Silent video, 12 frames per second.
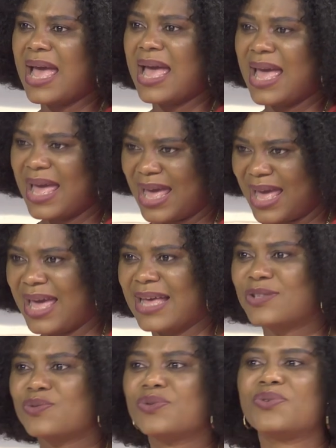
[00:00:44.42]
Eh,
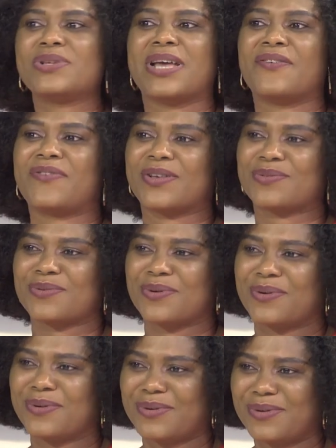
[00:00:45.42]
eh, two no
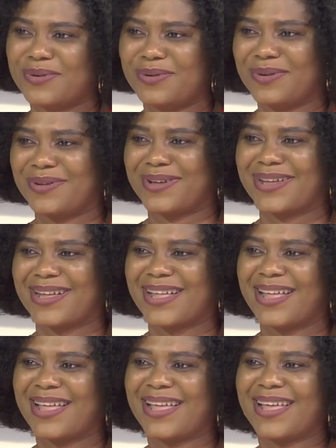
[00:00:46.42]
faso. Nothing
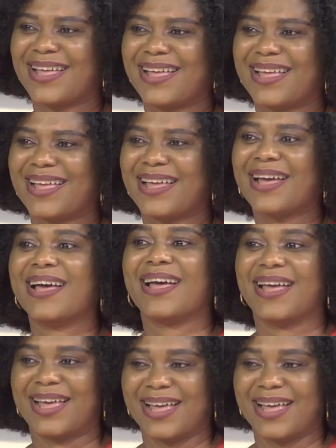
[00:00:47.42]
and costume, ten ten